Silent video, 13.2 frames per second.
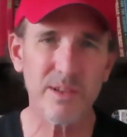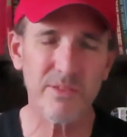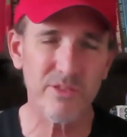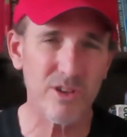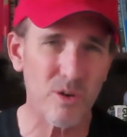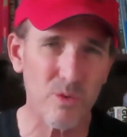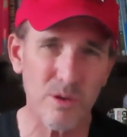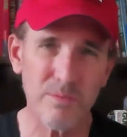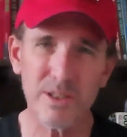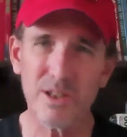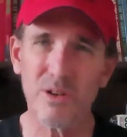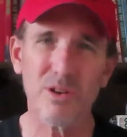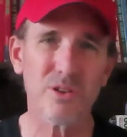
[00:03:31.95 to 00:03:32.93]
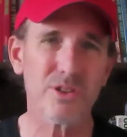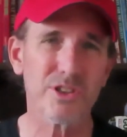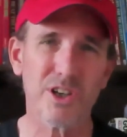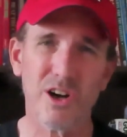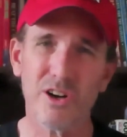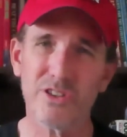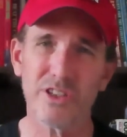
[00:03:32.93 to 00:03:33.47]
If you're a woman, don't go
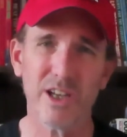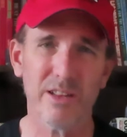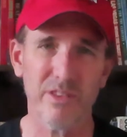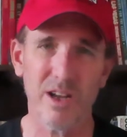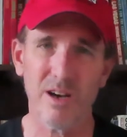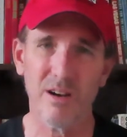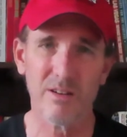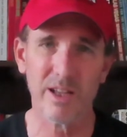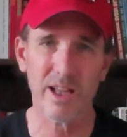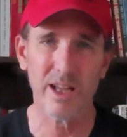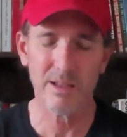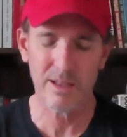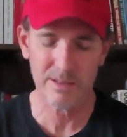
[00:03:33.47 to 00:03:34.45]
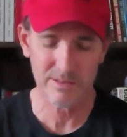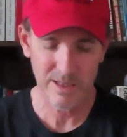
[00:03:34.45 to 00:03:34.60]
charging in there, okay?